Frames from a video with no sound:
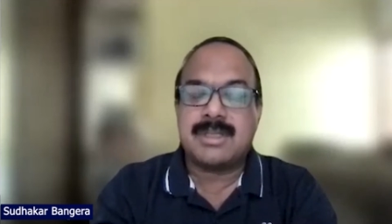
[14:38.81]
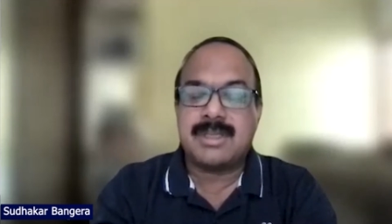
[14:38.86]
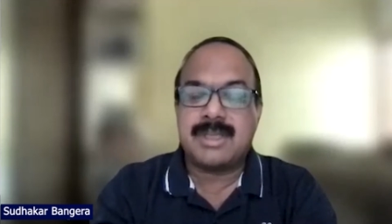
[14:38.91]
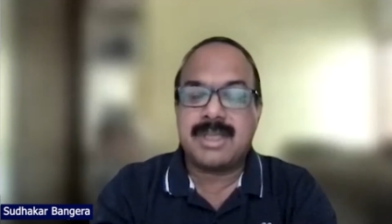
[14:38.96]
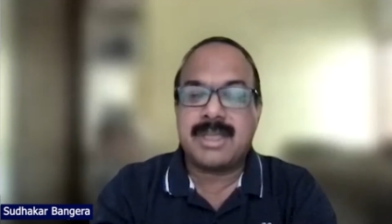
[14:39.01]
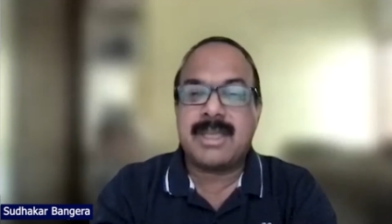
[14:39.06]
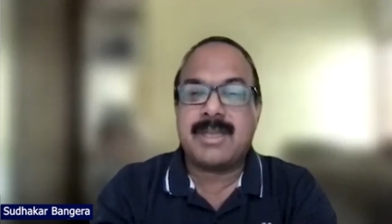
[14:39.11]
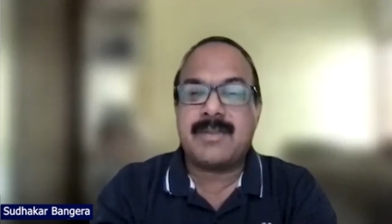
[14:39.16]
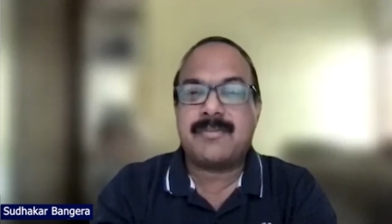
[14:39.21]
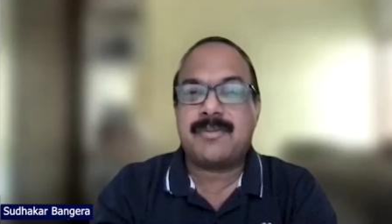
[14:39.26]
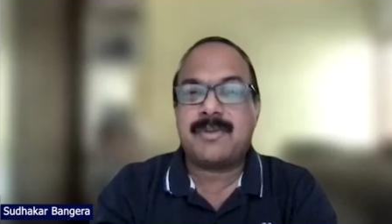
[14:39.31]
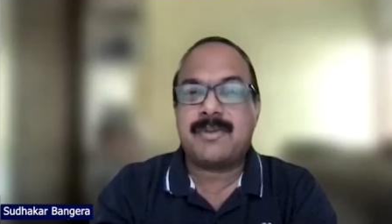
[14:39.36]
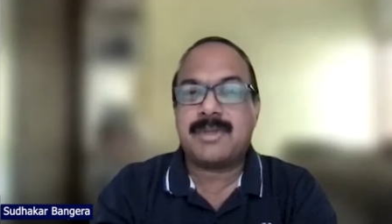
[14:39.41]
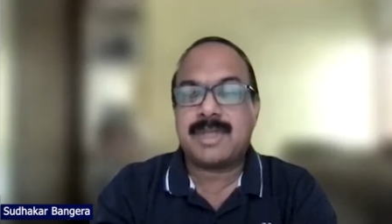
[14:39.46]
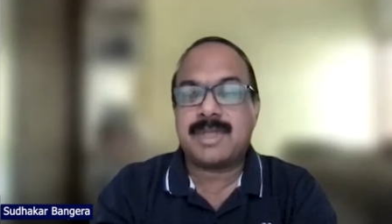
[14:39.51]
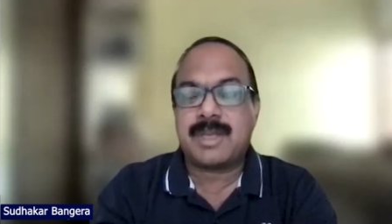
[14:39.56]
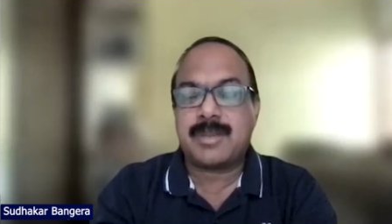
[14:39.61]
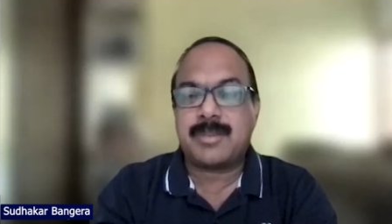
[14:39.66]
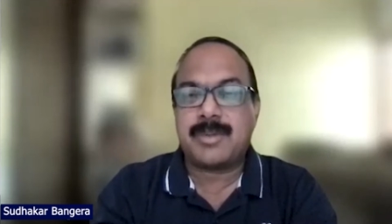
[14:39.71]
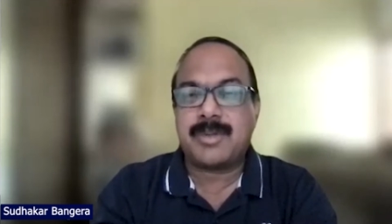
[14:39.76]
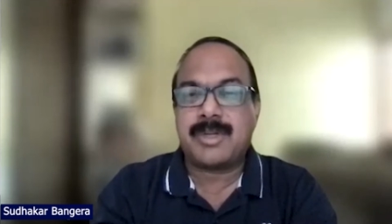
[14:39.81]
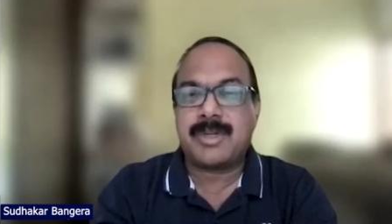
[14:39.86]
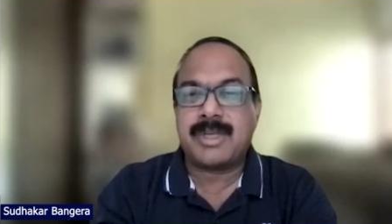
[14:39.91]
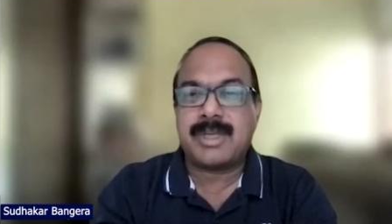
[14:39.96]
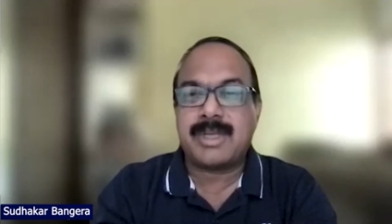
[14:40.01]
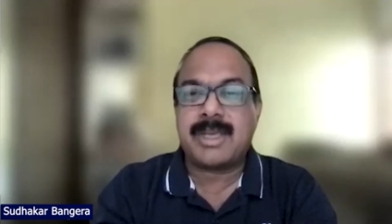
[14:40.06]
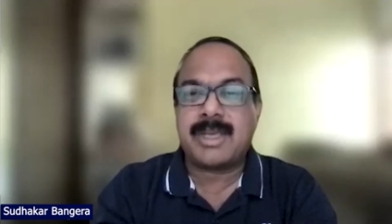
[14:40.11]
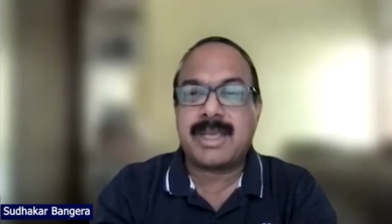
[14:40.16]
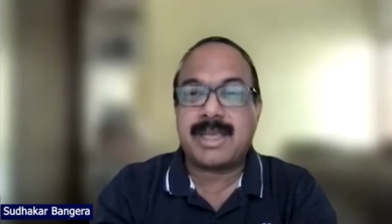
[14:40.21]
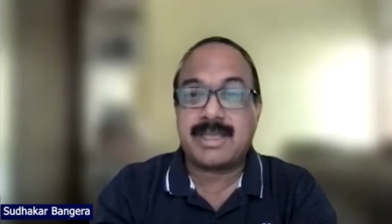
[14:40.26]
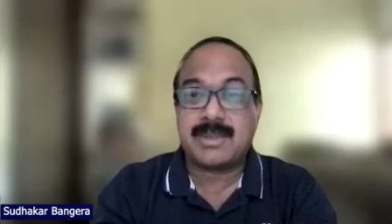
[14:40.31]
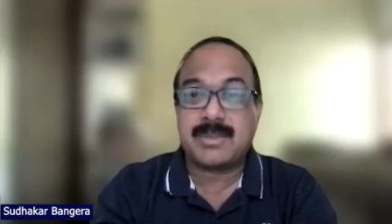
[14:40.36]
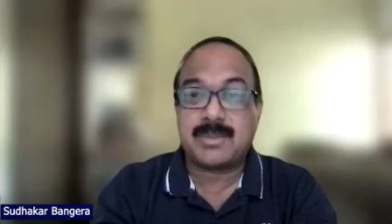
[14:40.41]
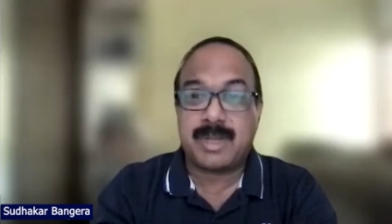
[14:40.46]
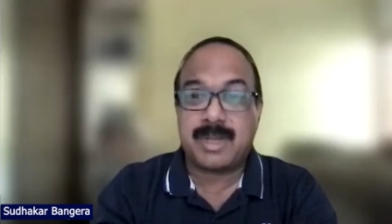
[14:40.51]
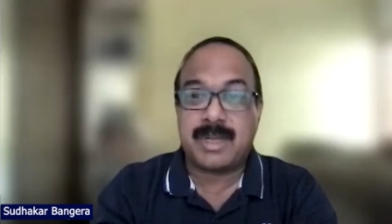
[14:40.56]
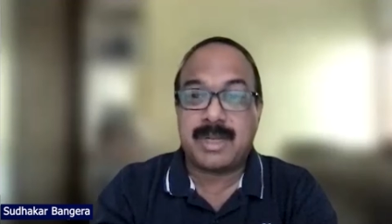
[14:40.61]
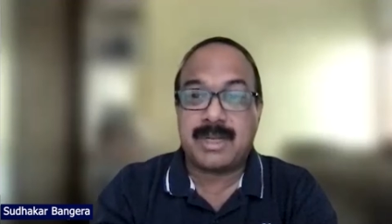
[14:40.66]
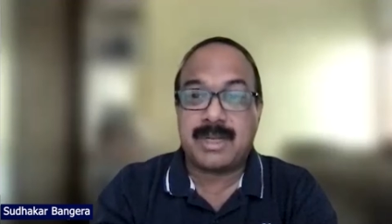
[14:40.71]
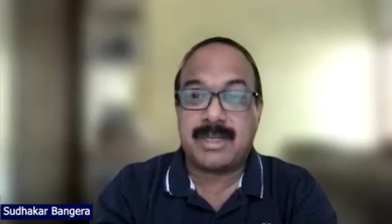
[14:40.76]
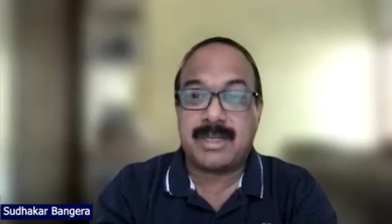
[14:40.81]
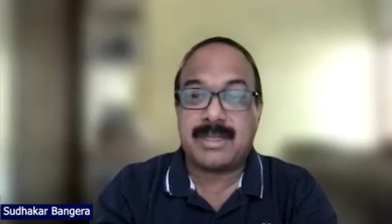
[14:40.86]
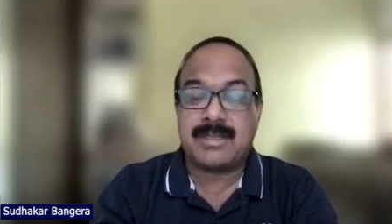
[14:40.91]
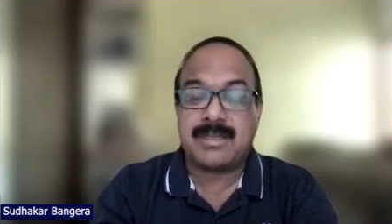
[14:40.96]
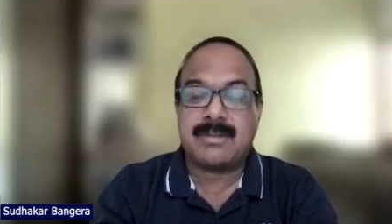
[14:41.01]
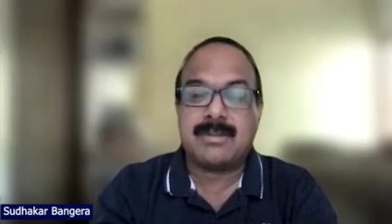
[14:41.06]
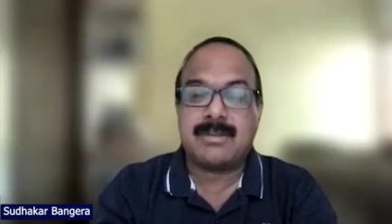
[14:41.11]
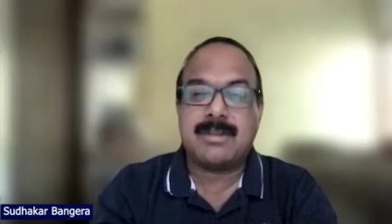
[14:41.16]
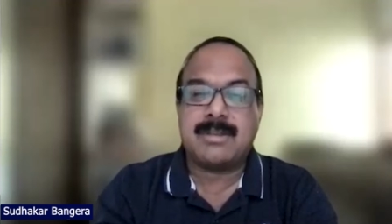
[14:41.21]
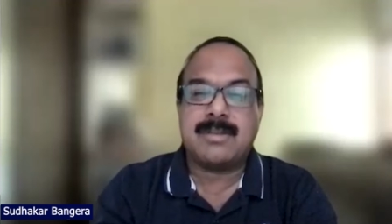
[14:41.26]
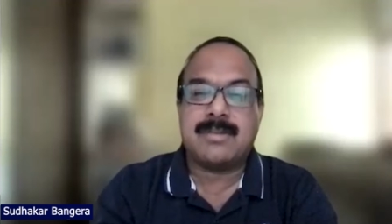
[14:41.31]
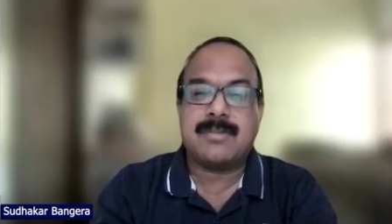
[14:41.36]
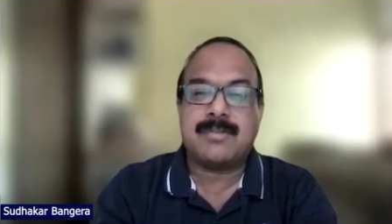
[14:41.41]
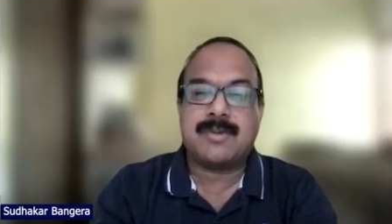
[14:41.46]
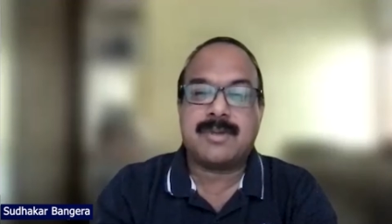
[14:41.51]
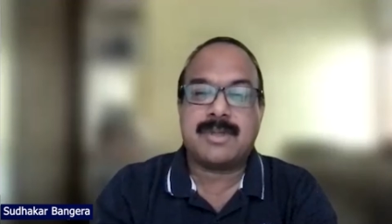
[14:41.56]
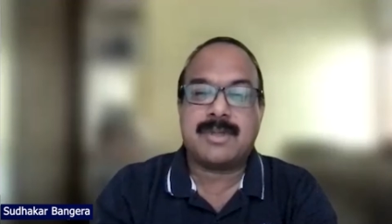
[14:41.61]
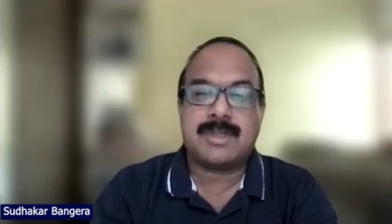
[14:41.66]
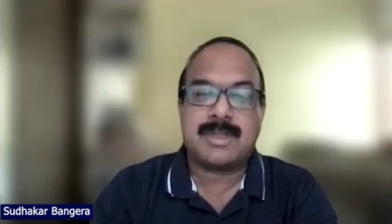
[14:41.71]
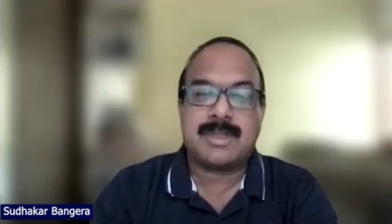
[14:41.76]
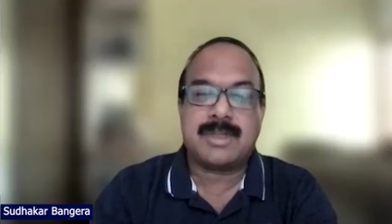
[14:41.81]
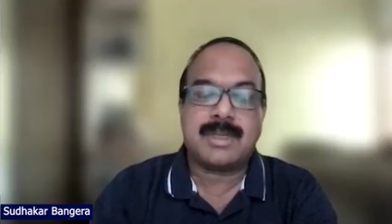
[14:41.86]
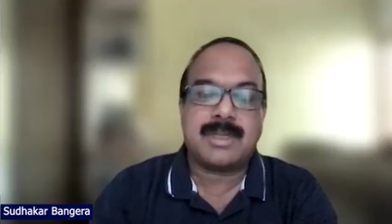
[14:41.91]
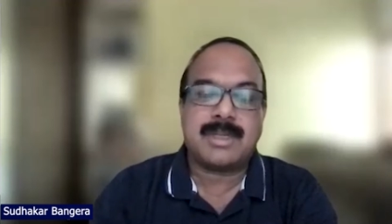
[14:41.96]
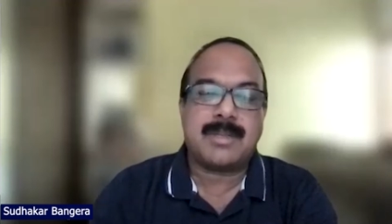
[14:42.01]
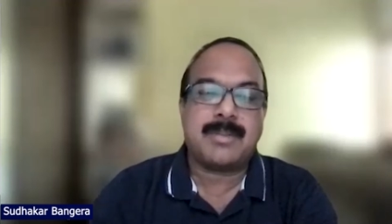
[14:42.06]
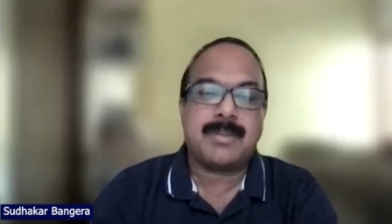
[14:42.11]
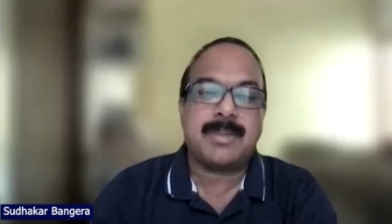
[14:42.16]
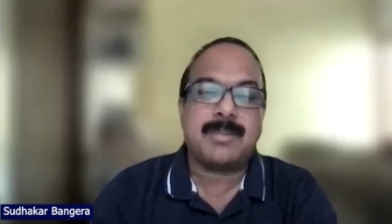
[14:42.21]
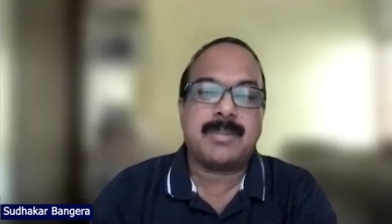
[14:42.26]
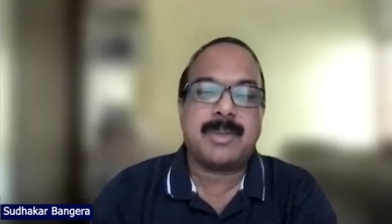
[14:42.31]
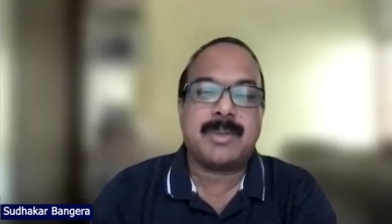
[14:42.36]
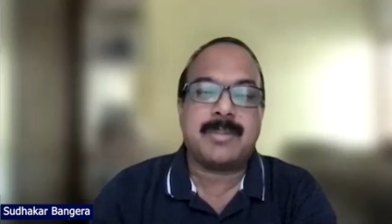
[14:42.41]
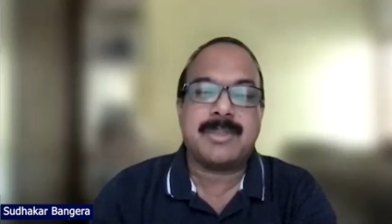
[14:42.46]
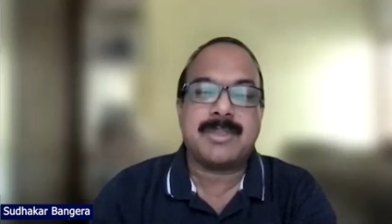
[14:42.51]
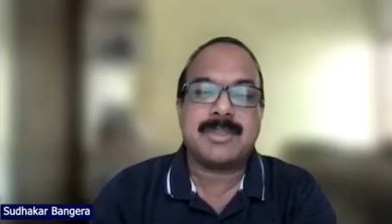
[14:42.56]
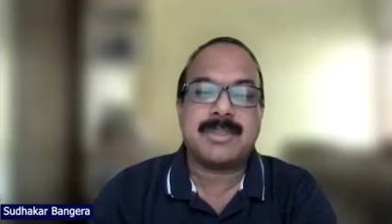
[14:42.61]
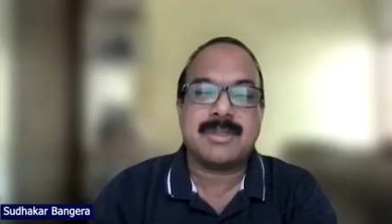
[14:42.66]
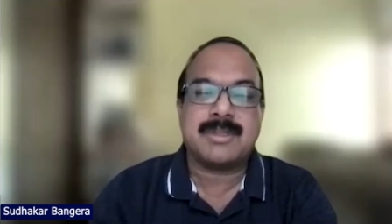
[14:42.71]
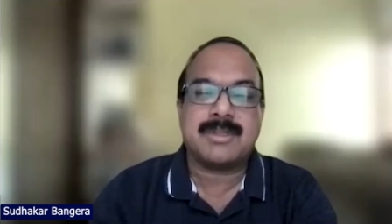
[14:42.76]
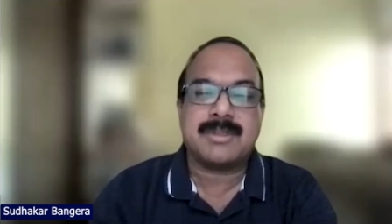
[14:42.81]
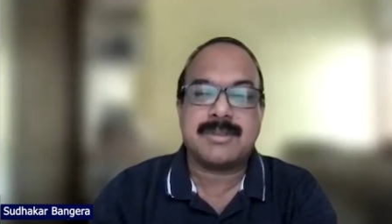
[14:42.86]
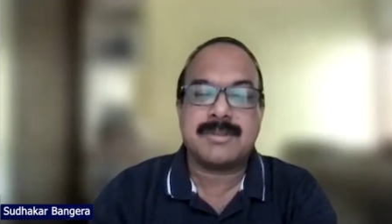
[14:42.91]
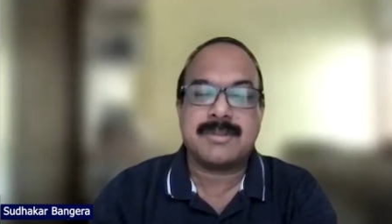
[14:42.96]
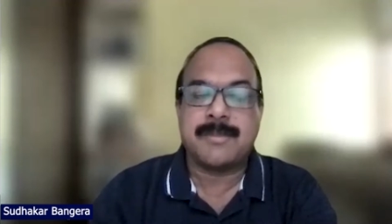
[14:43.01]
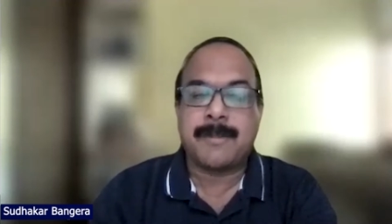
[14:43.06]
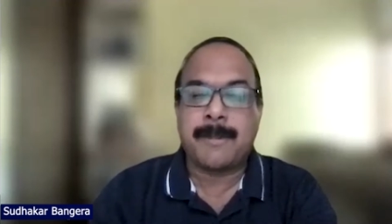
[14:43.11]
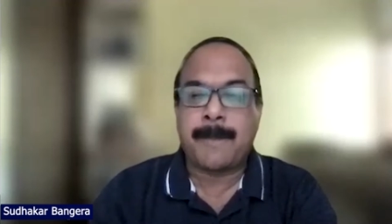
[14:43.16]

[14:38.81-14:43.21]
there for therapeutic as well, you know, for treatment purpose also.